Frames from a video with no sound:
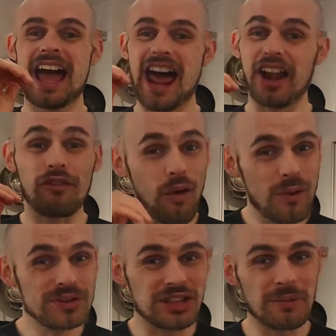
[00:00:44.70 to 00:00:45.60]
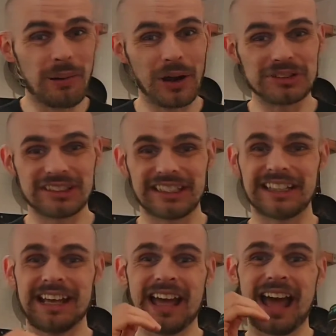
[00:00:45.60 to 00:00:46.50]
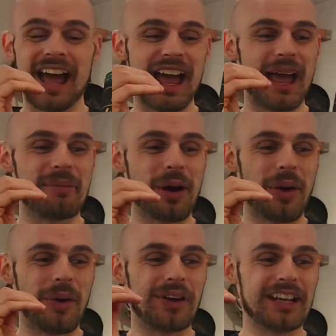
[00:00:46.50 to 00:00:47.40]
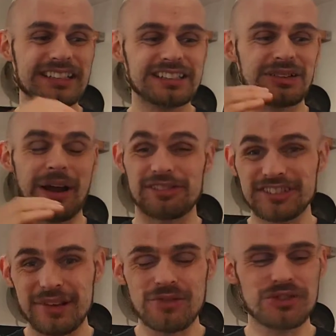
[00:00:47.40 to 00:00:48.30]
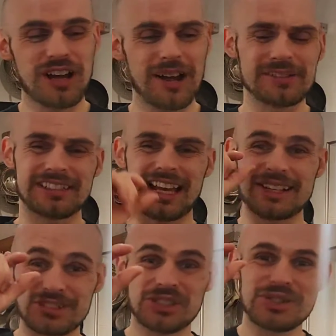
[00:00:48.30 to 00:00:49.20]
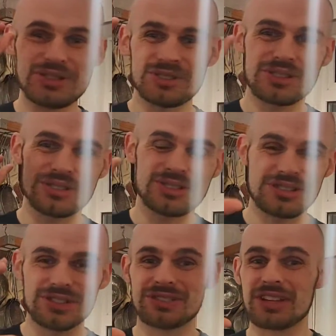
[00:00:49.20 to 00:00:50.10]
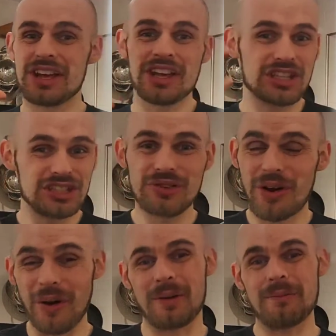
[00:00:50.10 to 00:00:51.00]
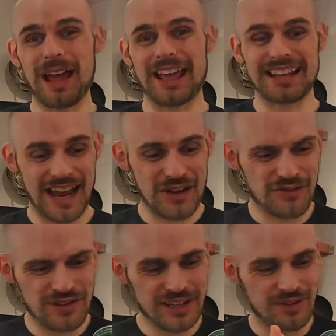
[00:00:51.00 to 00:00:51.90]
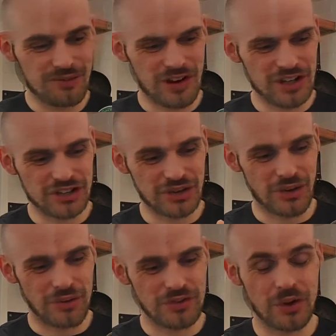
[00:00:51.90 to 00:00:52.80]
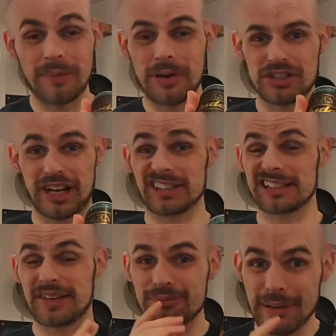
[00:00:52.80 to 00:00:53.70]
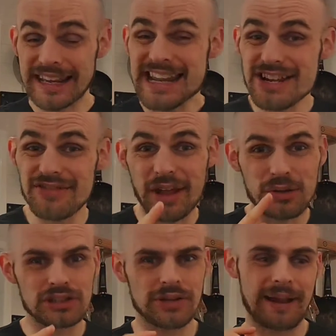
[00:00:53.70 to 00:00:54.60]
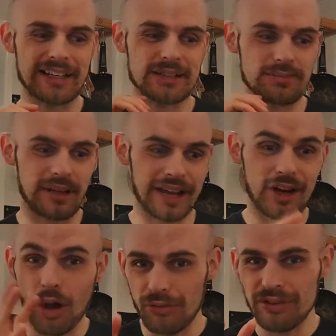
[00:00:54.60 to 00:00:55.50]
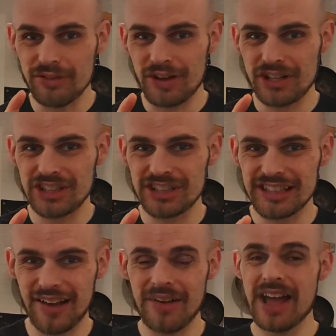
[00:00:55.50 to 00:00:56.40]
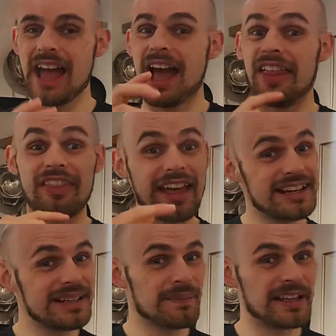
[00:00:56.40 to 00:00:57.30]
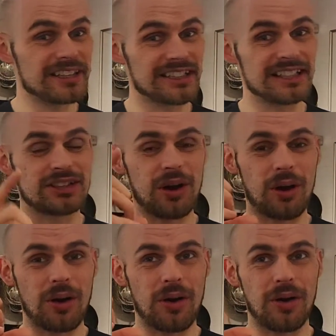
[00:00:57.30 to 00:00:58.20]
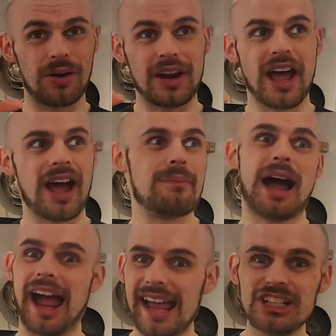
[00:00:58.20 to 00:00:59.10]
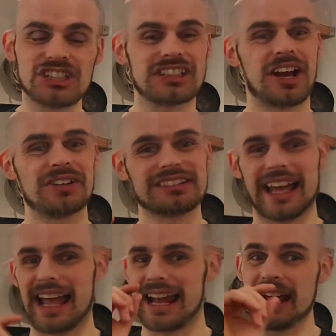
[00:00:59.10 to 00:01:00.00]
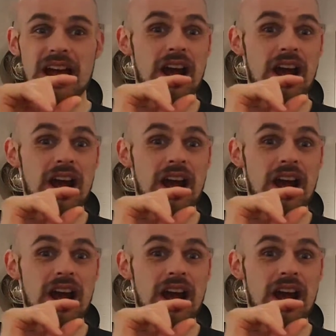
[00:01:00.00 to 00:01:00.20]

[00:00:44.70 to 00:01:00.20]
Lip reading: And I've also posted on Instagram several times saying, Jude's, you've got to make a vegan version of your milkshake, because I believe they also make some like coffee versions now. And they did message on ages ago saying,